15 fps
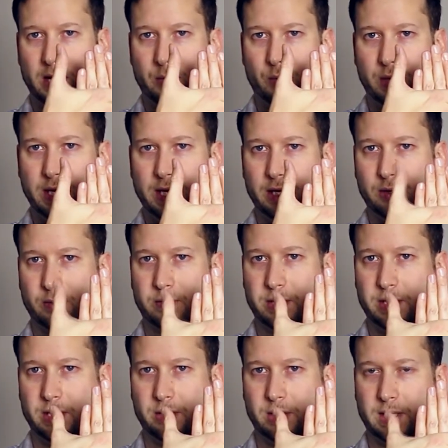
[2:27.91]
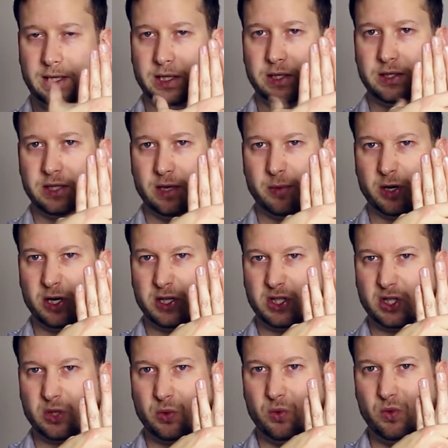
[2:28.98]
one hand over the other like this, and we're going to
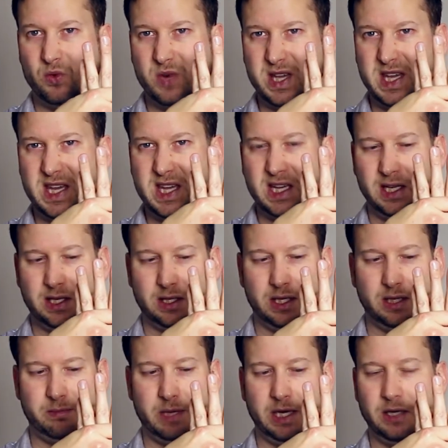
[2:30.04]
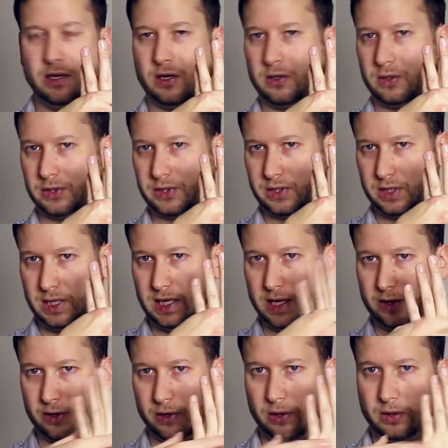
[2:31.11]
squeeze these big knuckles
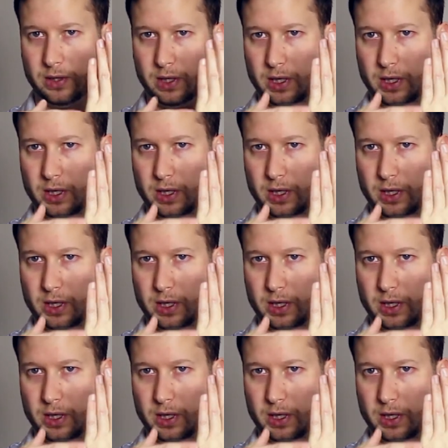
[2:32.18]
together